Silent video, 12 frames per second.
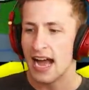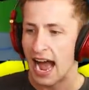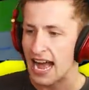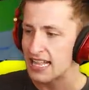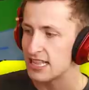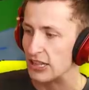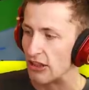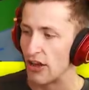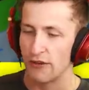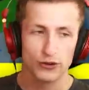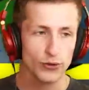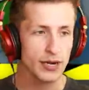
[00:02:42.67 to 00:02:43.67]
I
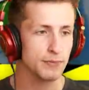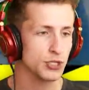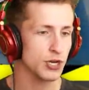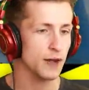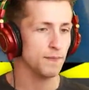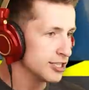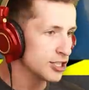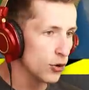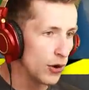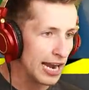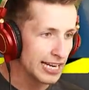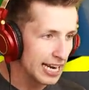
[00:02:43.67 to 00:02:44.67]
love Grape Shot.
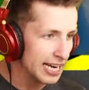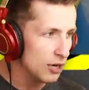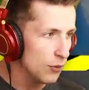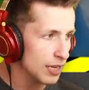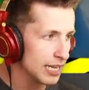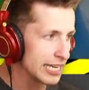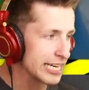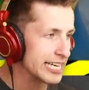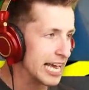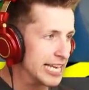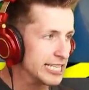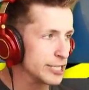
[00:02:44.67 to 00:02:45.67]
So I kind of want like a
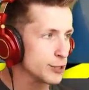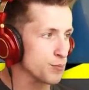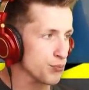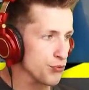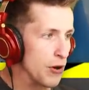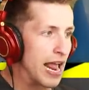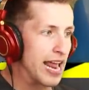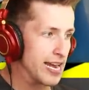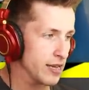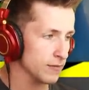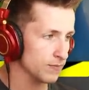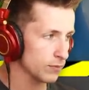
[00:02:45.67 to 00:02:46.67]
nice
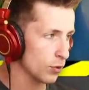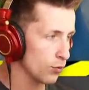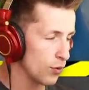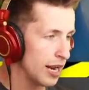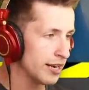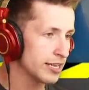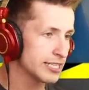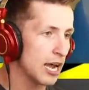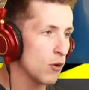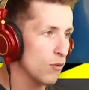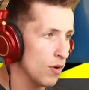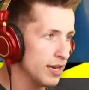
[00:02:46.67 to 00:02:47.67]
spread, right? Because I
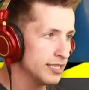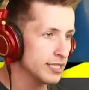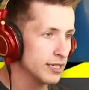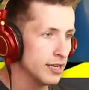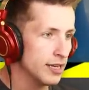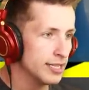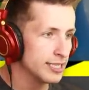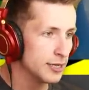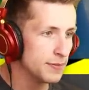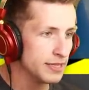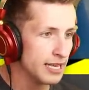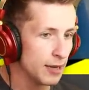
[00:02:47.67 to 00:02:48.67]
want to
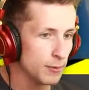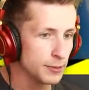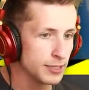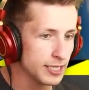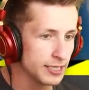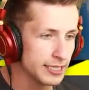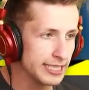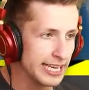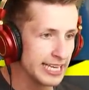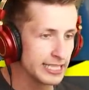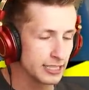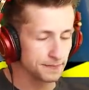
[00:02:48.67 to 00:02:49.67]
be able to
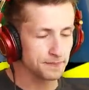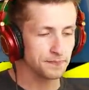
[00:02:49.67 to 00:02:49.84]
get